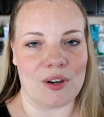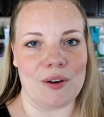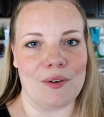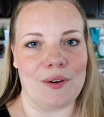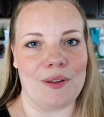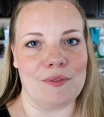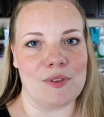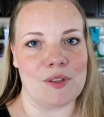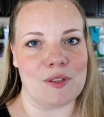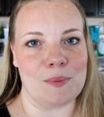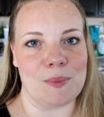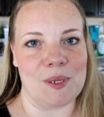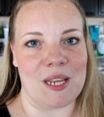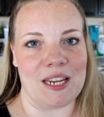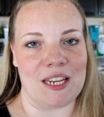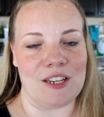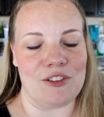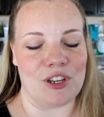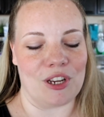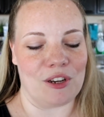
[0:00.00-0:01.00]
I don't have the
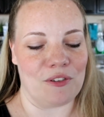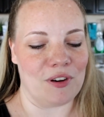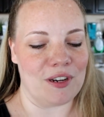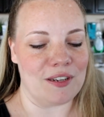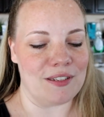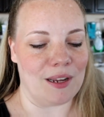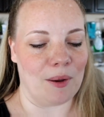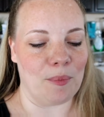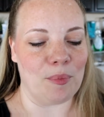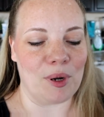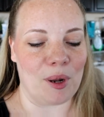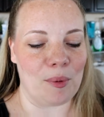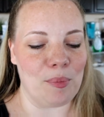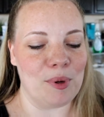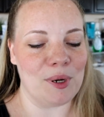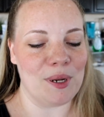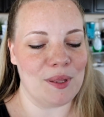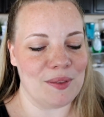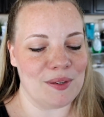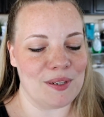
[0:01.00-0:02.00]
spaghetti chicken written down, but I'll
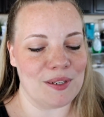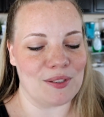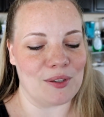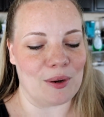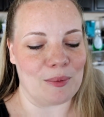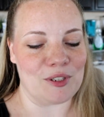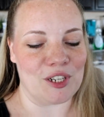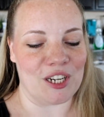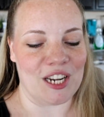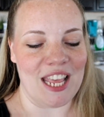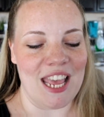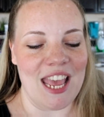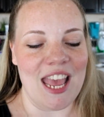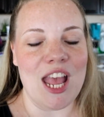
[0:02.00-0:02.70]
put it in the description.